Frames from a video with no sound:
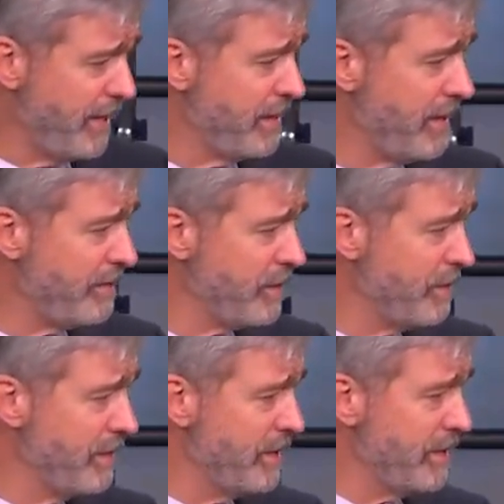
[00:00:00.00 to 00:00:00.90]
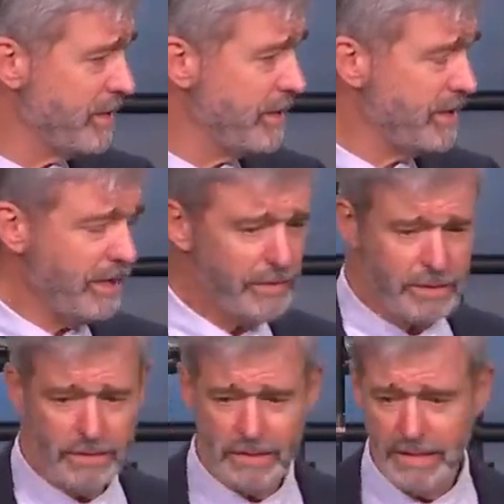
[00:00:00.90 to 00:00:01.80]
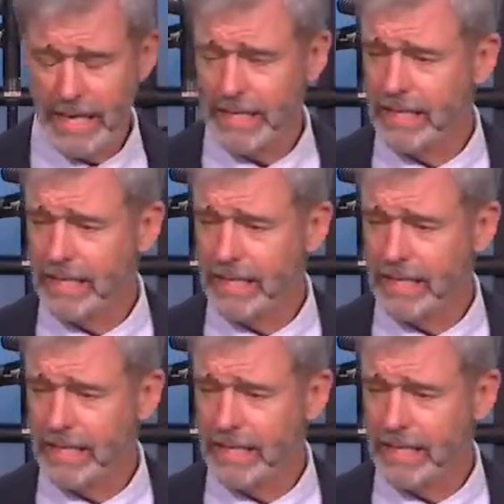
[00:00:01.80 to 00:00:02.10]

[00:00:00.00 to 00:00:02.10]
and the devil's doing this, and the devil's doing that.